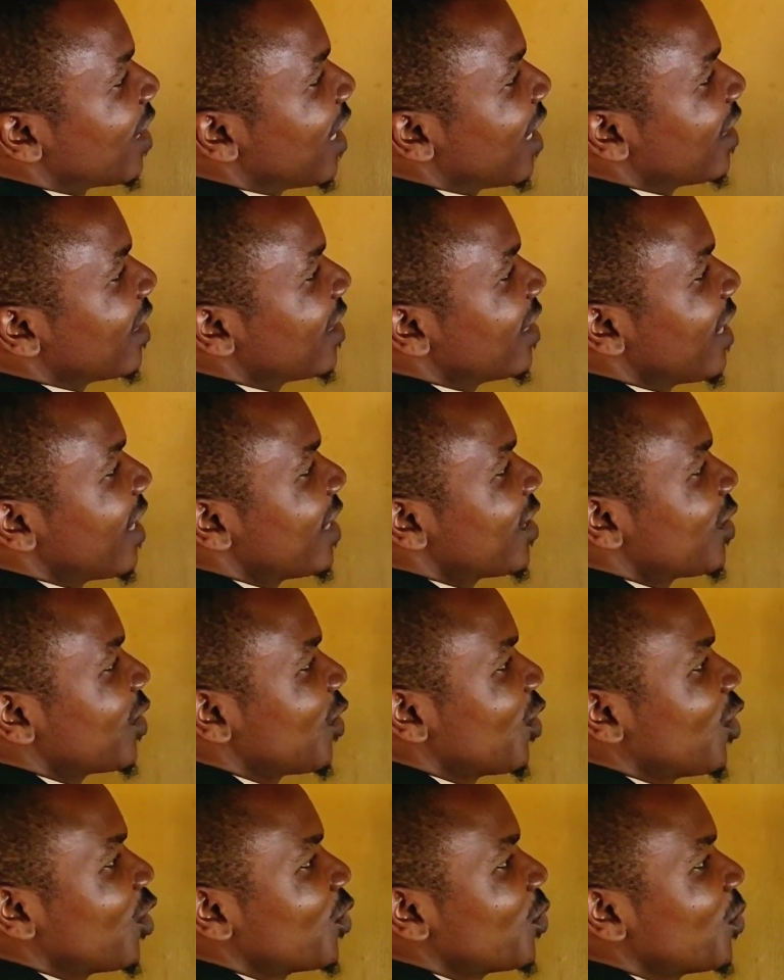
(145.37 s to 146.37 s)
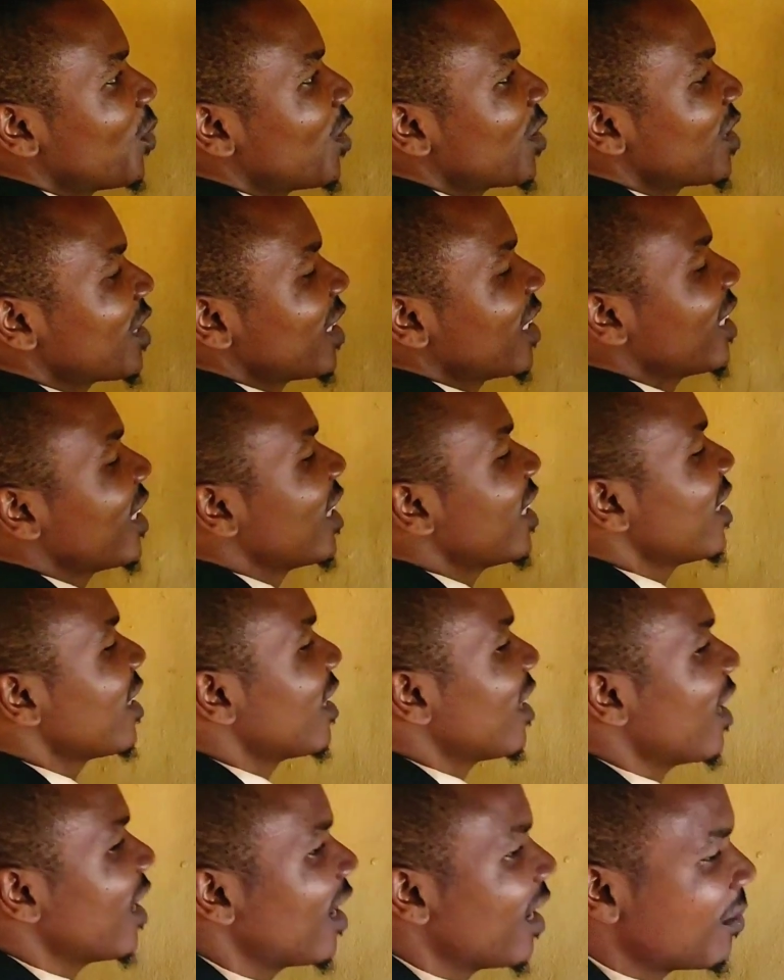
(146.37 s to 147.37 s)
And here is called what?
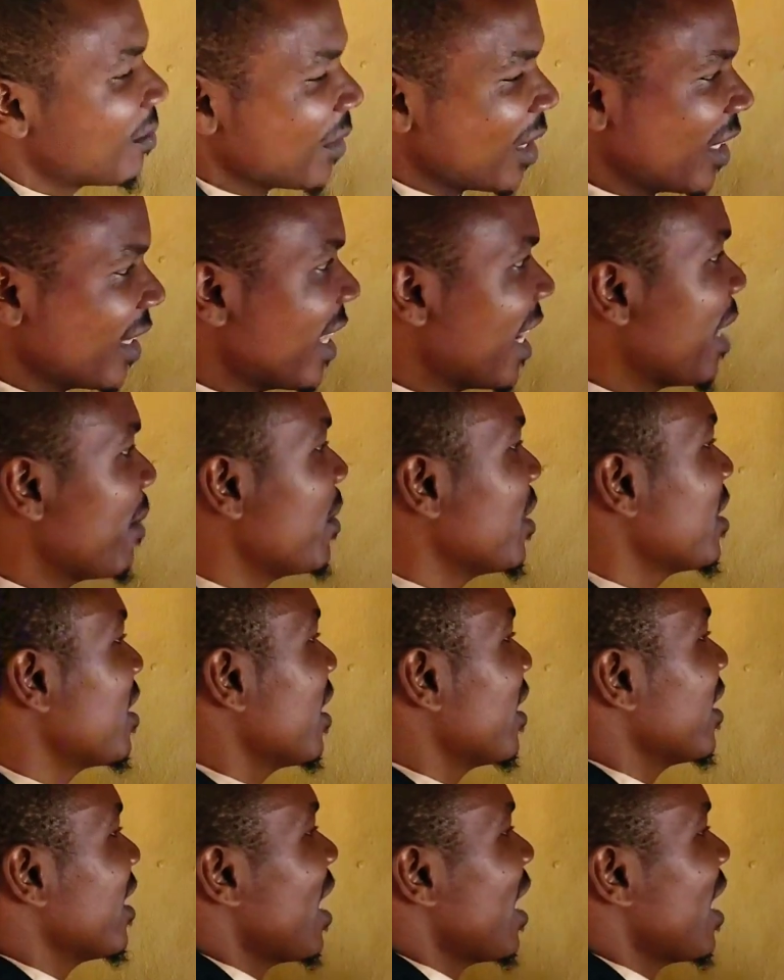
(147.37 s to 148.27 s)
A diameter.